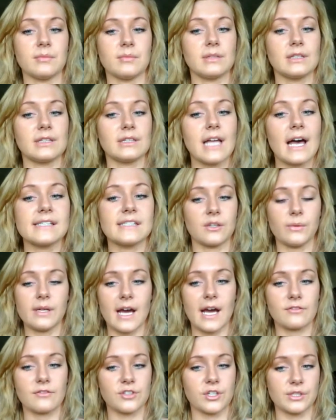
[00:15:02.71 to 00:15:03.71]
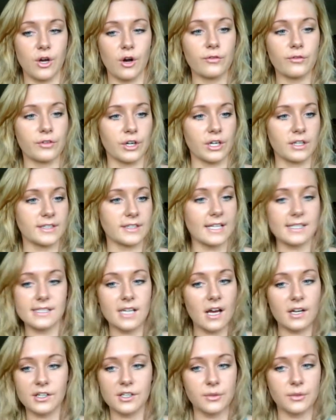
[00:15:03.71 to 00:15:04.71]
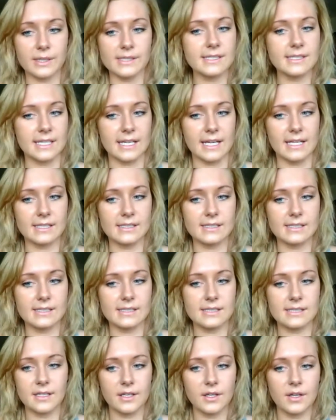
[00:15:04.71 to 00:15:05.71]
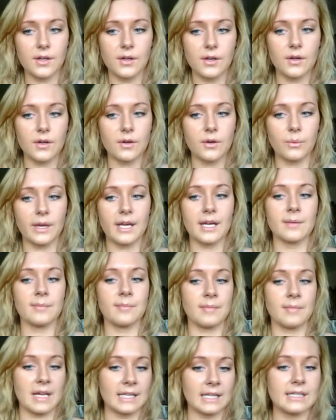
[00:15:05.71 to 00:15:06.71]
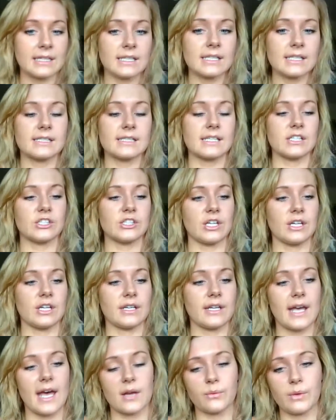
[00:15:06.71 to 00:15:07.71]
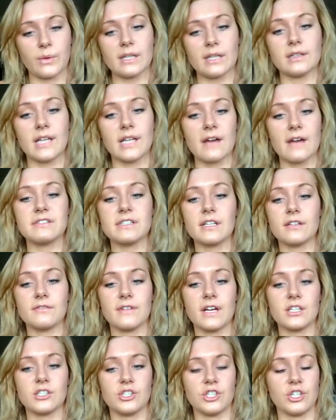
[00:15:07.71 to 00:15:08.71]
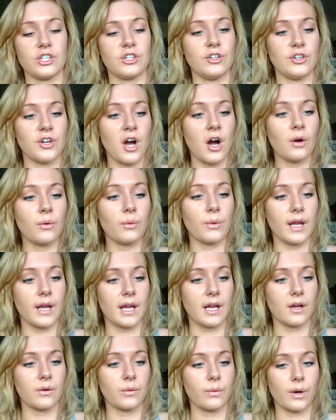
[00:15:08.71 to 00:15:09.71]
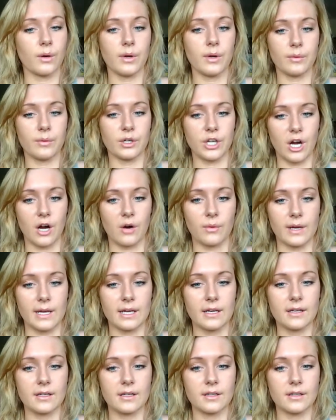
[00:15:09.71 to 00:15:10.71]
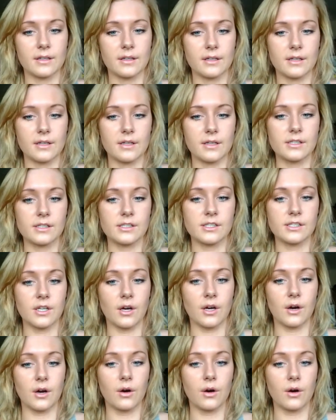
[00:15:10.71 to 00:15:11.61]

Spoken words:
less than a week after it was over. That's not coincidence. We had made the decision and we left convention knowing where we were going. So